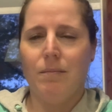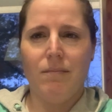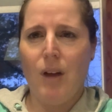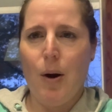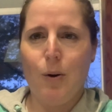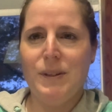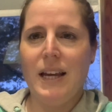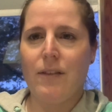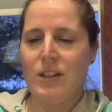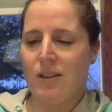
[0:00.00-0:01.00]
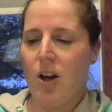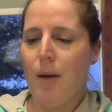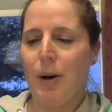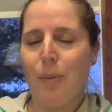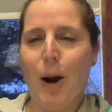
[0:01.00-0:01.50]
I know I'm saying this a lot,
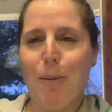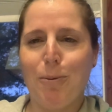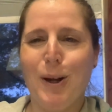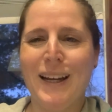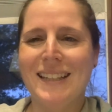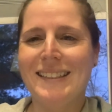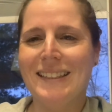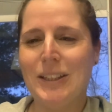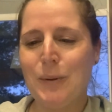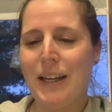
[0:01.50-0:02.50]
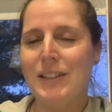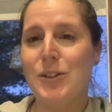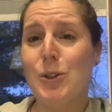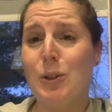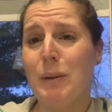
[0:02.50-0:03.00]
but I'll probably continue it
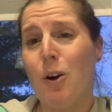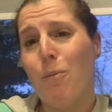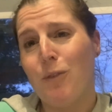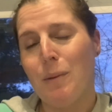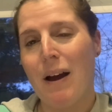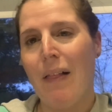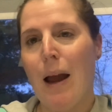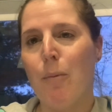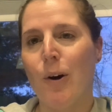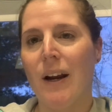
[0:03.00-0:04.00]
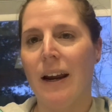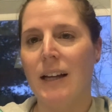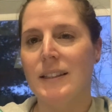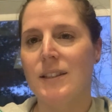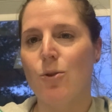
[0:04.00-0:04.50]
too. I mean, hopefully my library
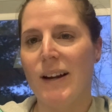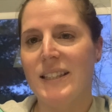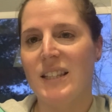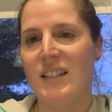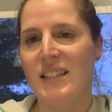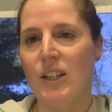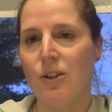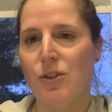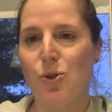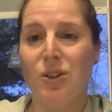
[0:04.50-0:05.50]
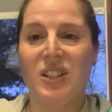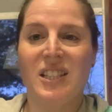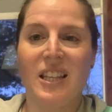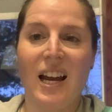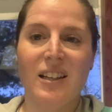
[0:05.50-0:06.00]
gets the rest of the series, or at
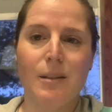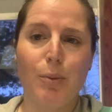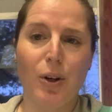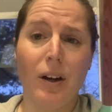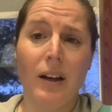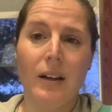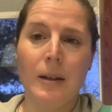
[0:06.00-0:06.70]
least the next book.